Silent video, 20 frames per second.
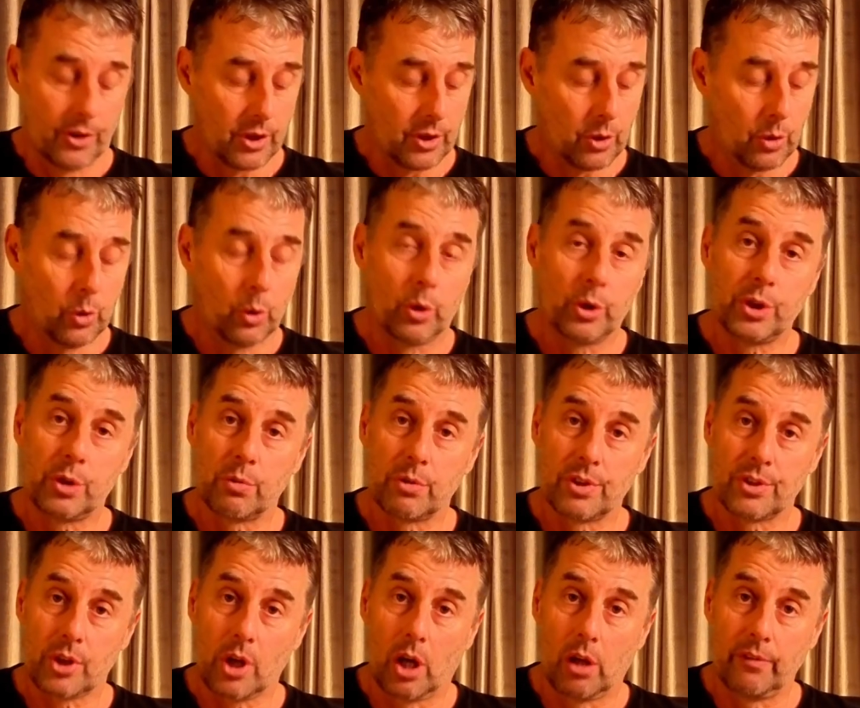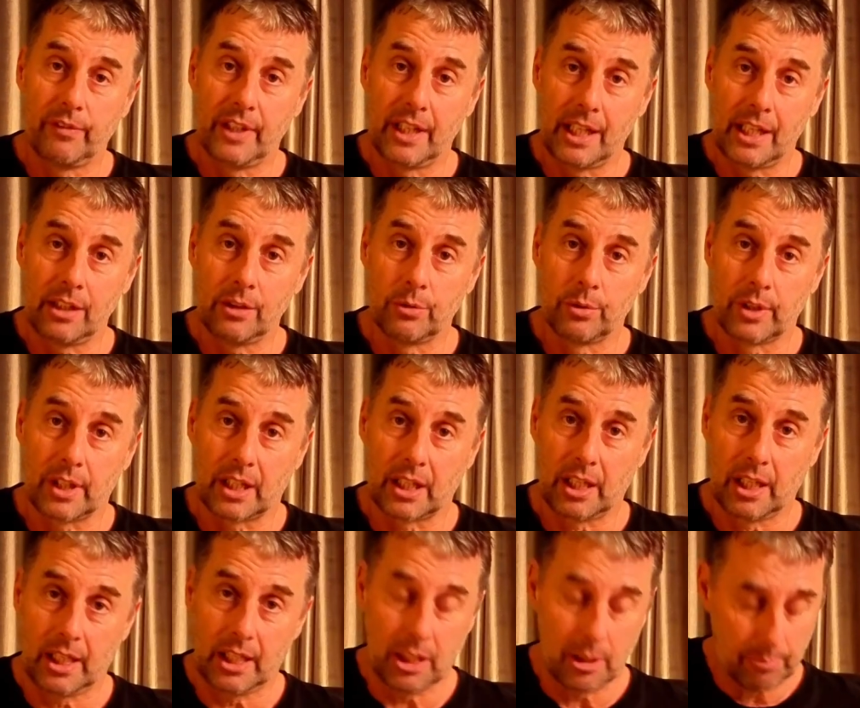the chord you're resolving in or the
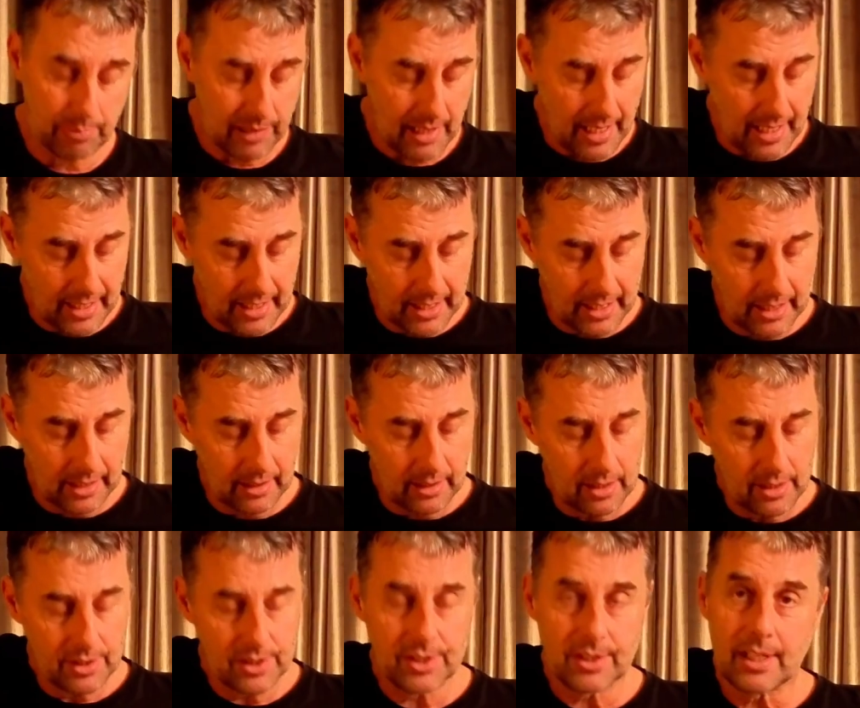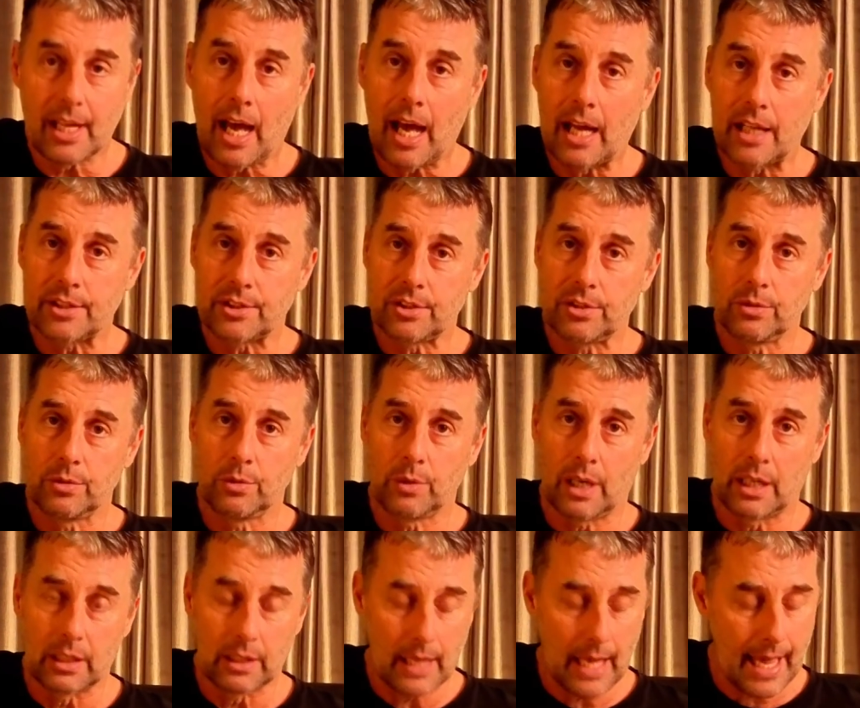key you're playing in, start
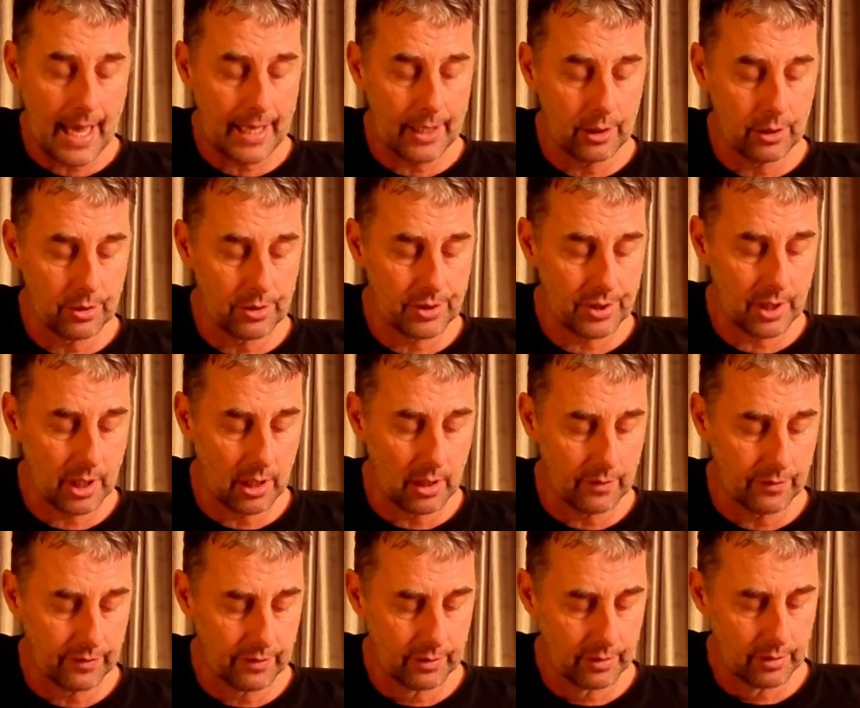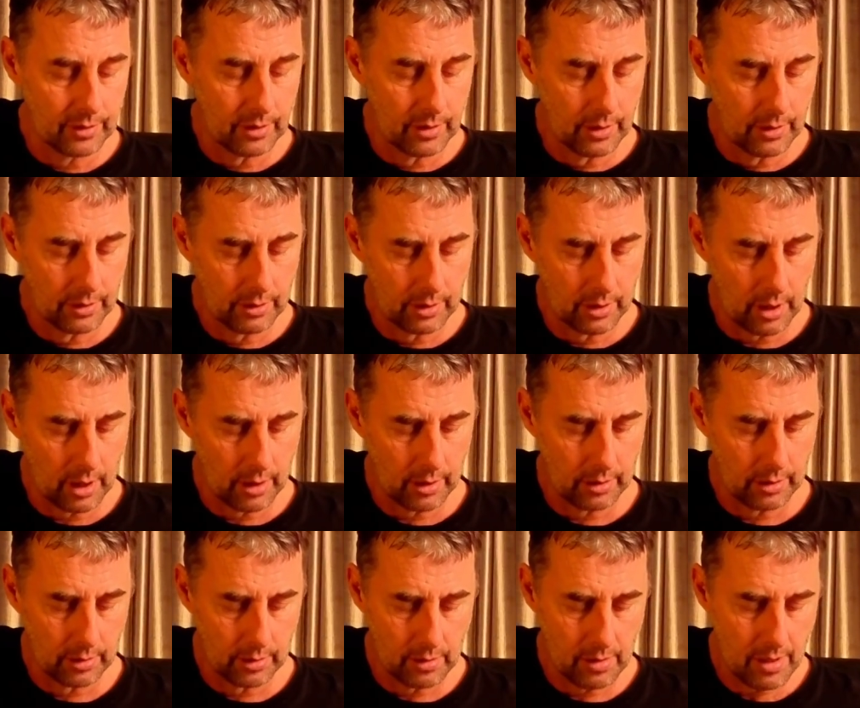to allow yourself
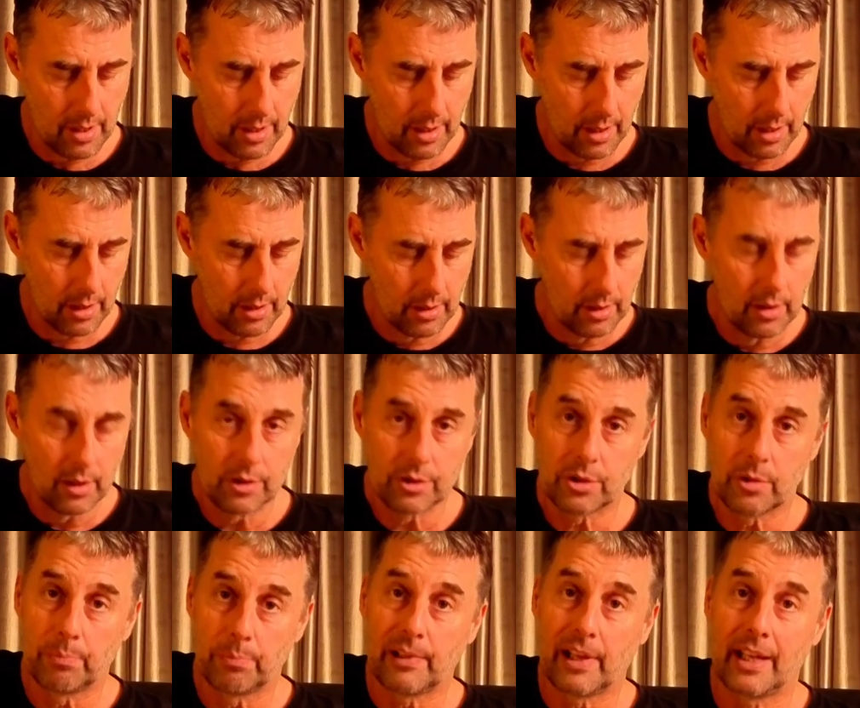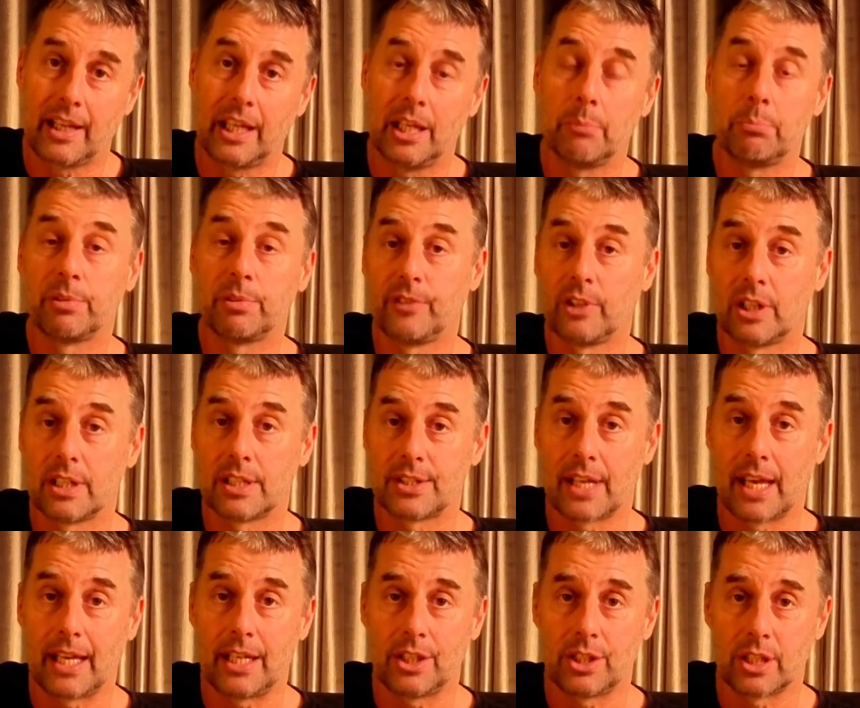to play
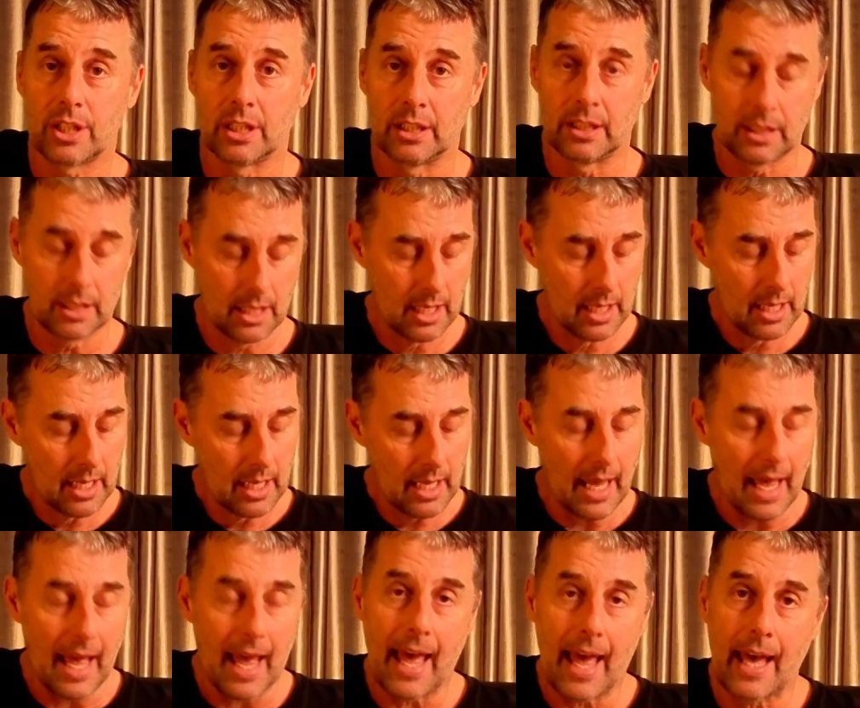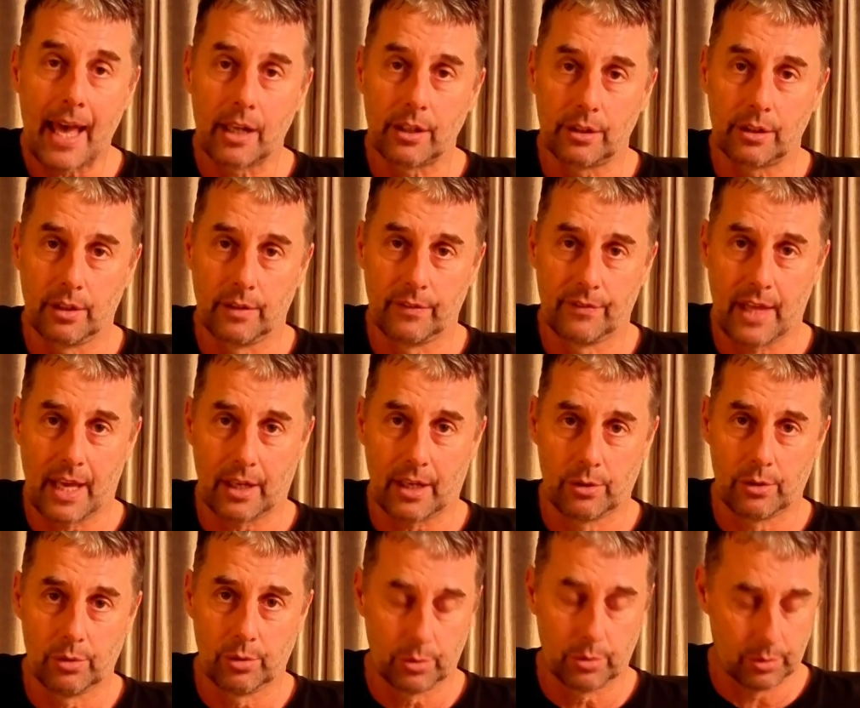improvisation out of
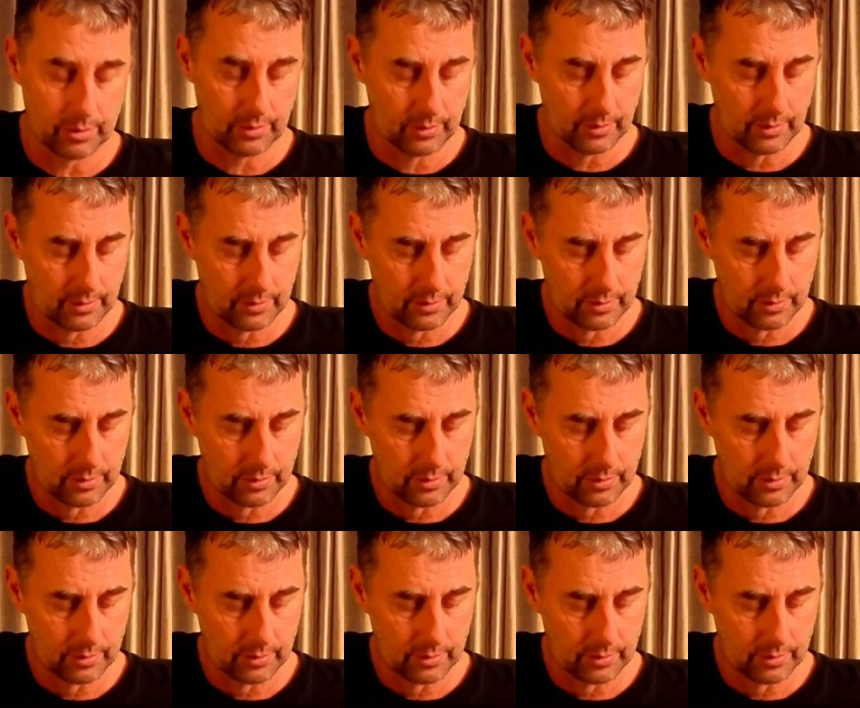that chord.